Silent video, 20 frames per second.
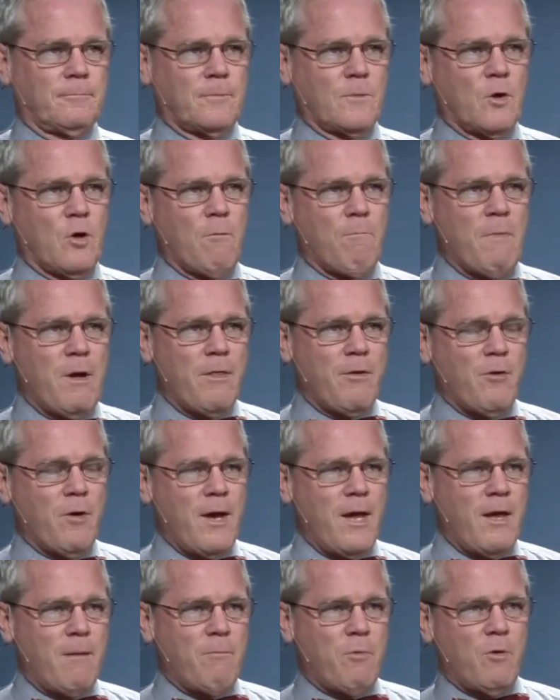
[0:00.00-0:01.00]
Her mother,
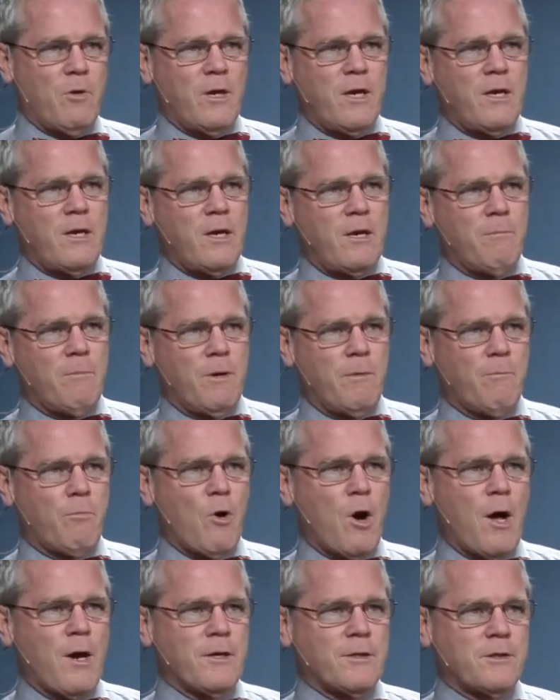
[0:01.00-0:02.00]
Anne Boleyn, had been
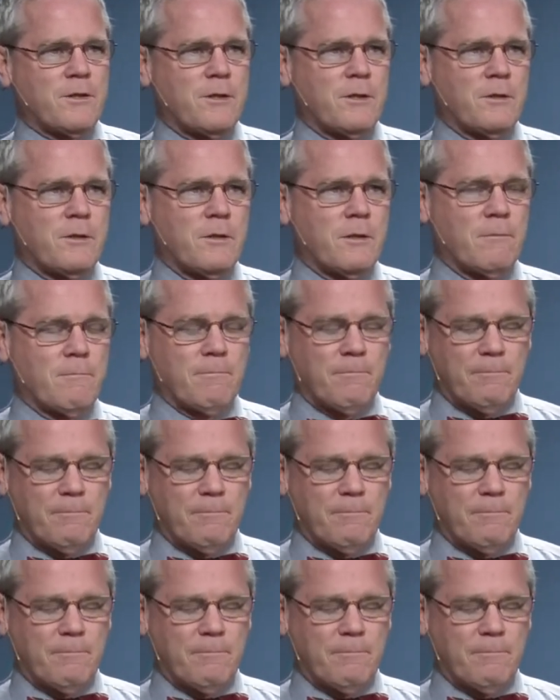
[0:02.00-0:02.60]
Protestant.